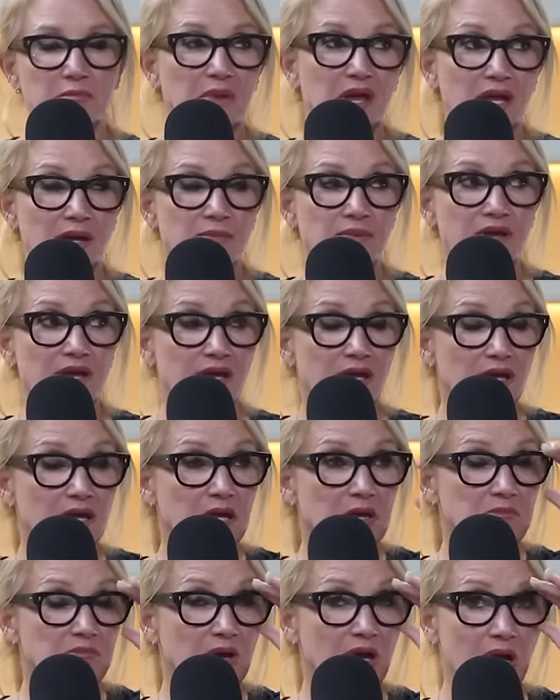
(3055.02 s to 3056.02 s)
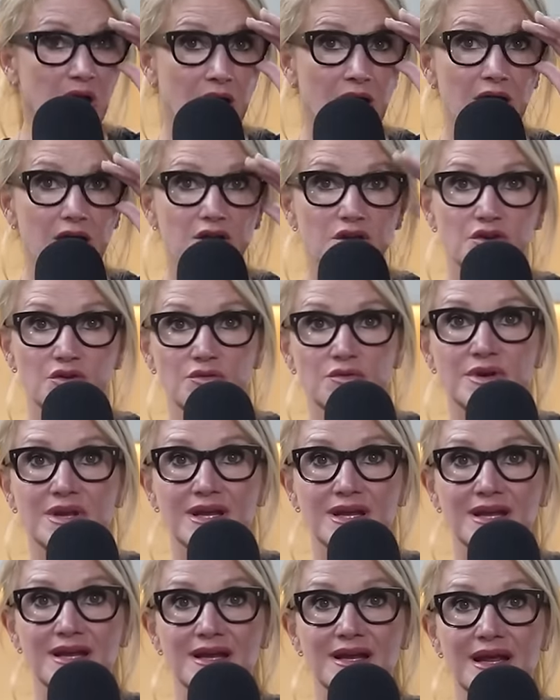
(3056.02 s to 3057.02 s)
Maybe uh, you
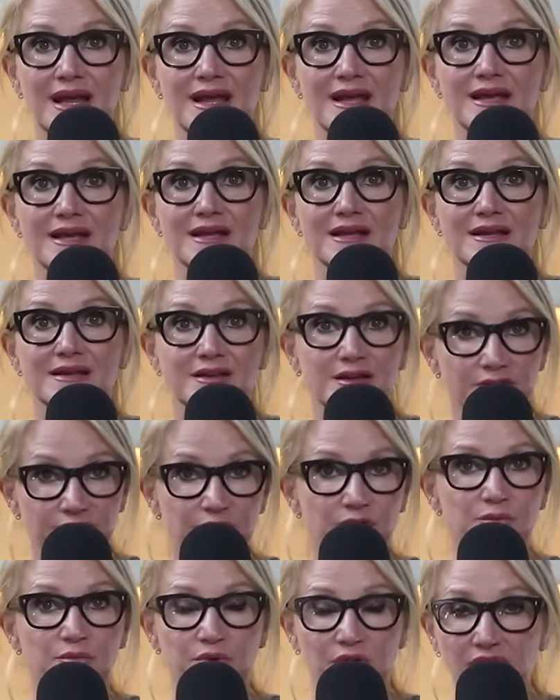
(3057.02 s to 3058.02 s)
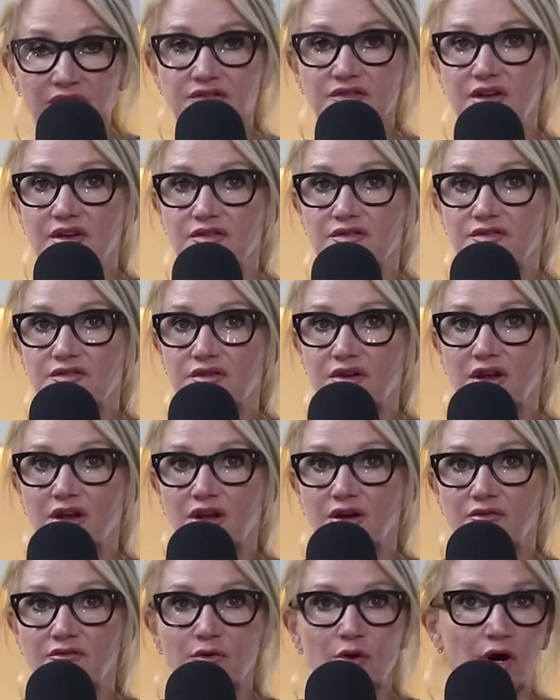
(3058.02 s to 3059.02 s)
need a different process
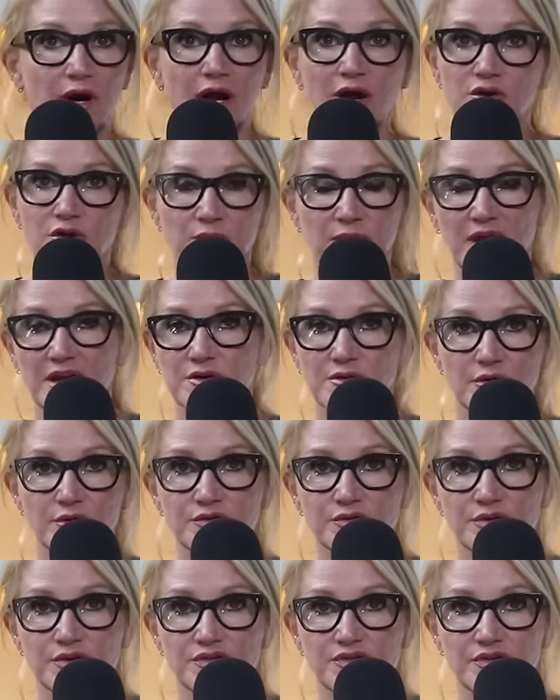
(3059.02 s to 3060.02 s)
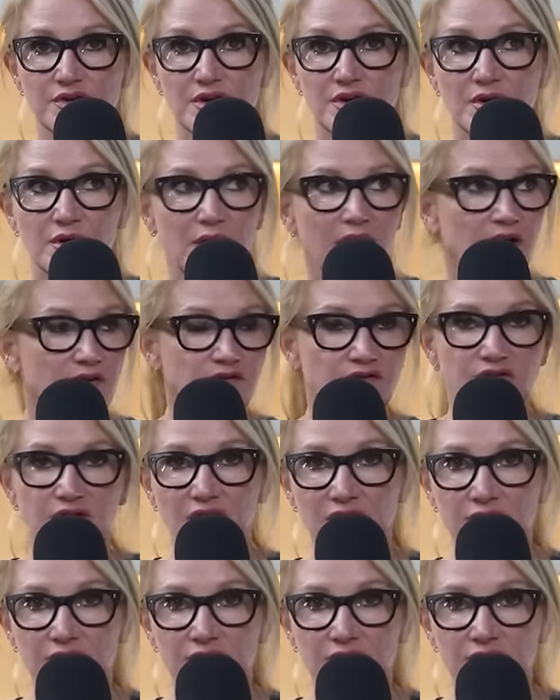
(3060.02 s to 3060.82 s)
for how you buy groceries, how you